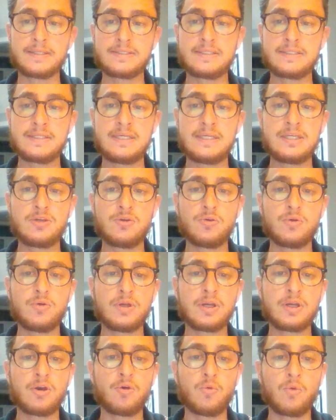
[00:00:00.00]

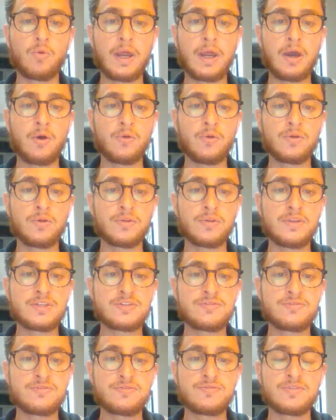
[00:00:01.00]
teetering around
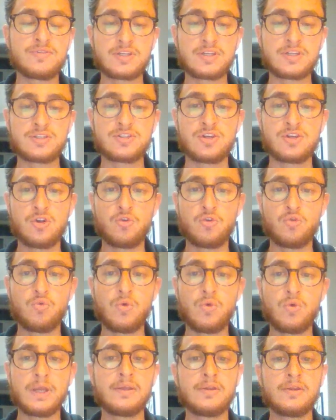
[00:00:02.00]
this fixed
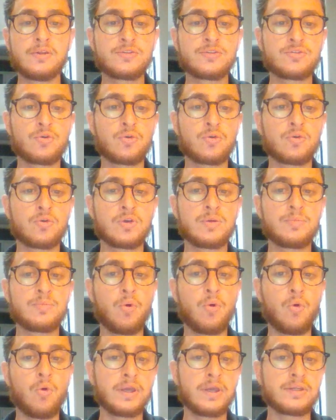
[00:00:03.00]
regulatory
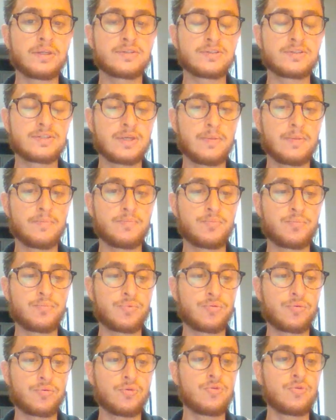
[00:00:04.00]
point, some
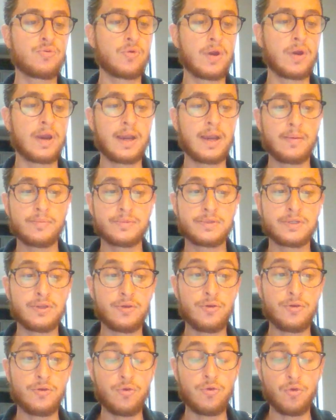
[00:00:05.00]
programmed
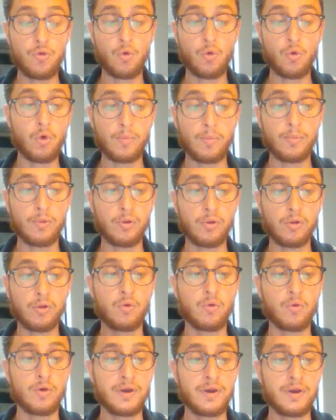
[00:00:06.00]

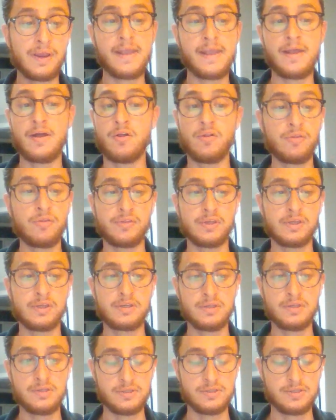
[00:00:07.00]
normal or healthy
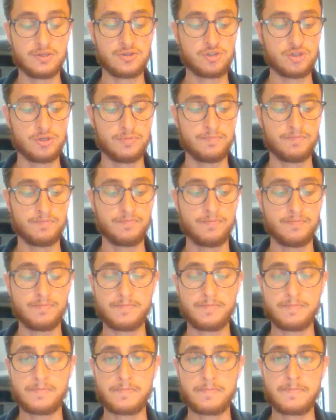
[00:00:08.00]
condition.
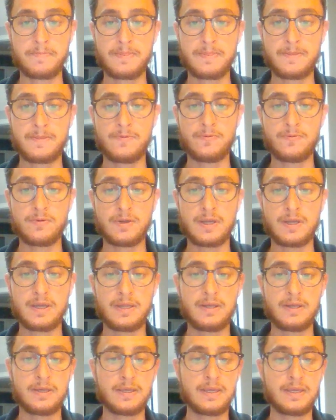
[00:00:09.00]
Okay,
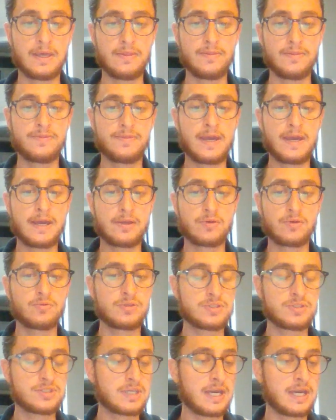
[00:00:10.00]
and again,
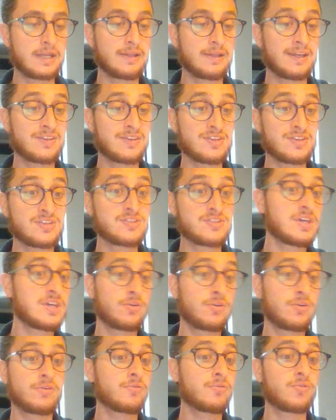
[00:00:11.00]
that's kind of like the
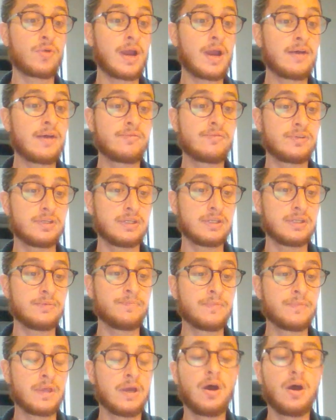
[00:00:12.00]
center of gravity